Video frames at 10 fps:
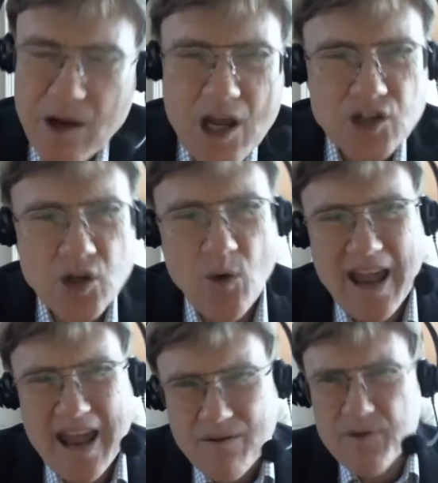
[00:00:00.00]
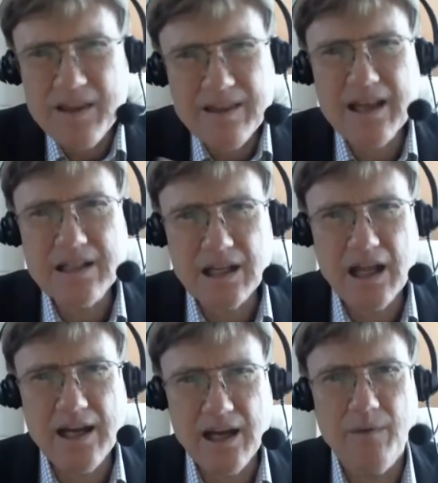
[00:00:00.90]
so everything is
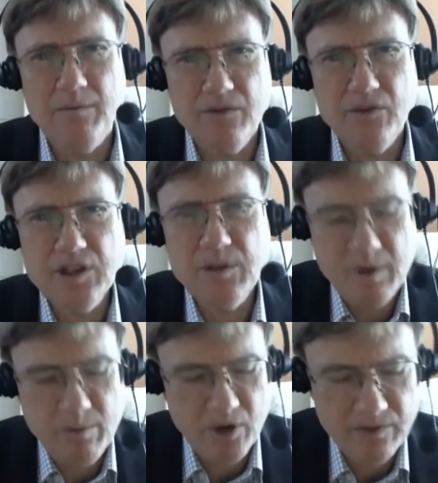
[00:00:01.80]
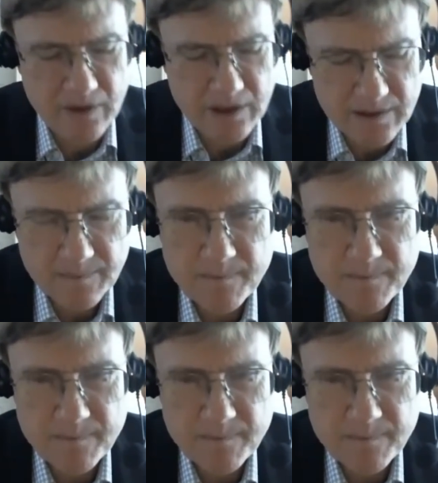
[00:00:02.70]
lined up for it to be perfect.